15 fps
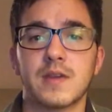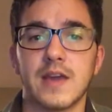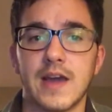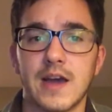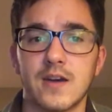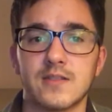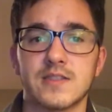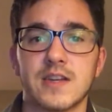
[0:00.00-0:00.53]
be
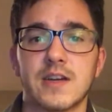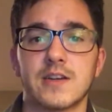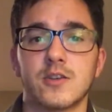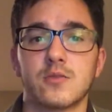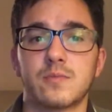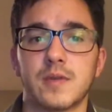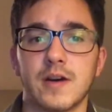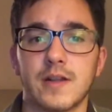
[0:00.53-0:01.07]
hounds on
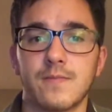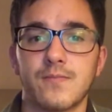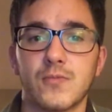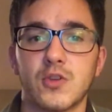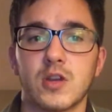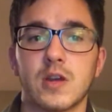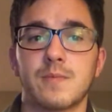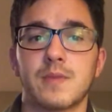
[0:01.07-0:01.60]
you, but
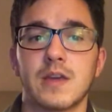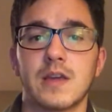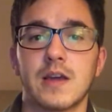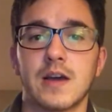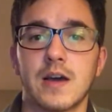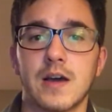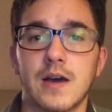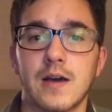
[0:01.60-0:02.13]
they're gonna be
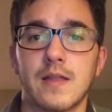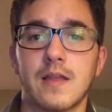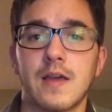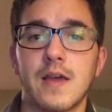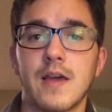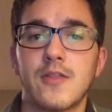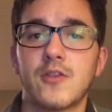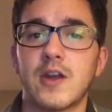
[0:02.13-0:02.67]
they're
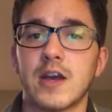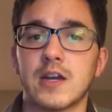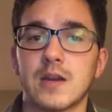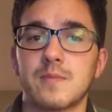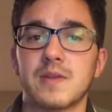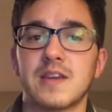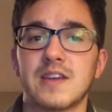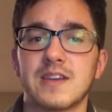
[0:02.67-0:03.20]
not
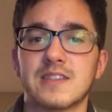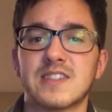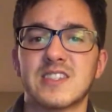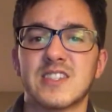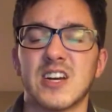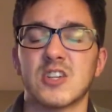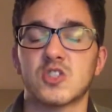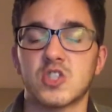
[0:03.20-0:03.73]
gonna be
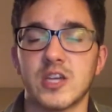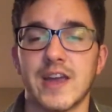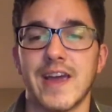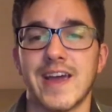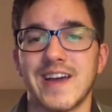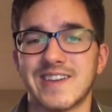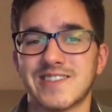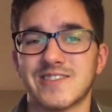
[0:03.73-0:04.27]
such
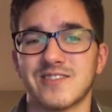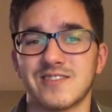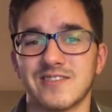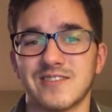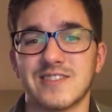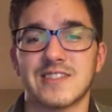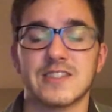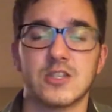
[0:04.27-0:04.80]

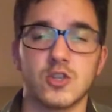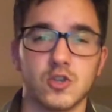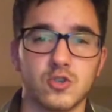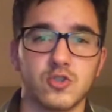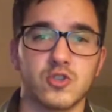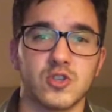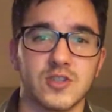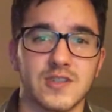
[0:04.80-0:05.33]
assholes
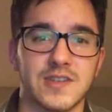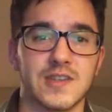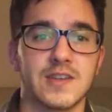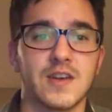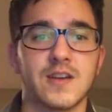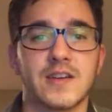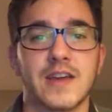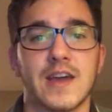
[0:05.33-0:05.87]

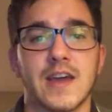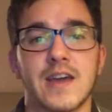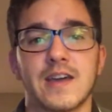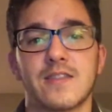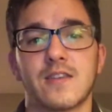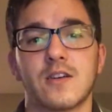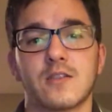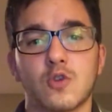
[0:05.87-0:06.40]
usually,
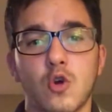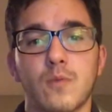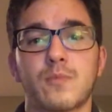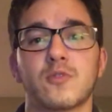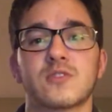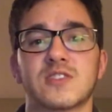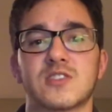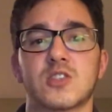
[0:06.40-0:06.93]
okay? Their
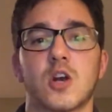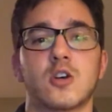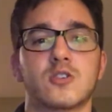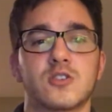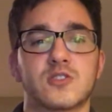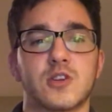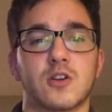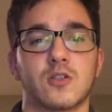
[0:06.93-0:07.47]
corporals and
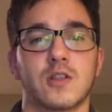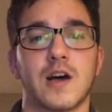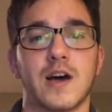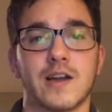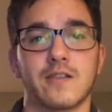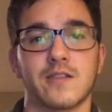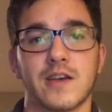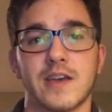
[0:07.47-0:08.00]
sergeants are a
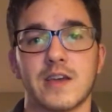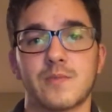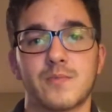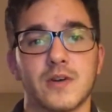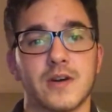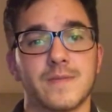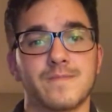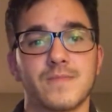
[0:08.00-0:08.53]
lot alike,
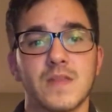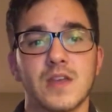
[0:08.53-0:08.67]
but